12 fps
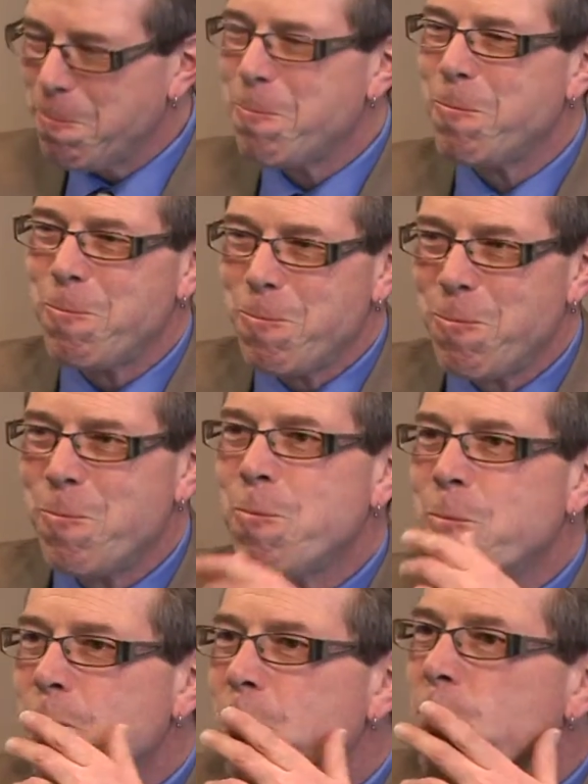and the agent
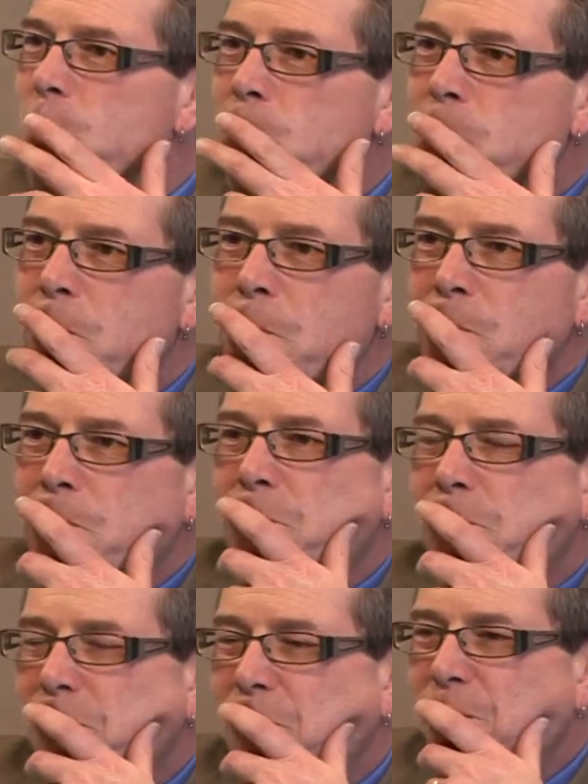calls me.
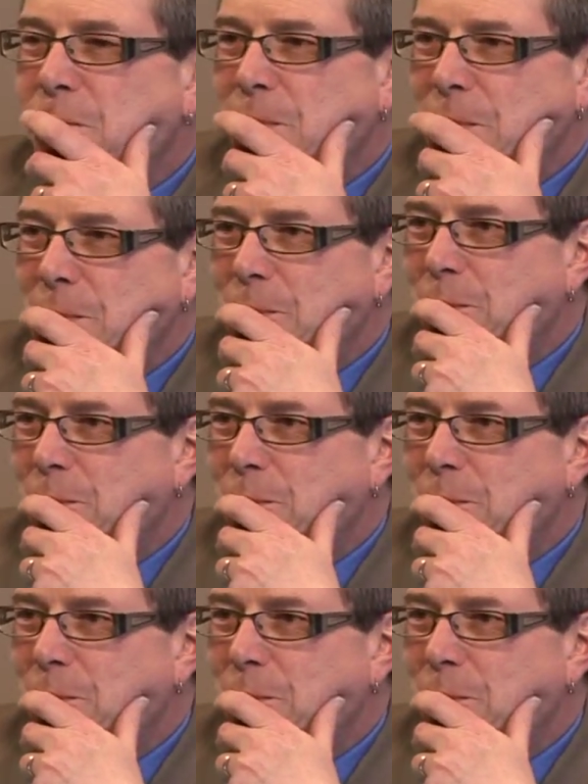Well, Irv,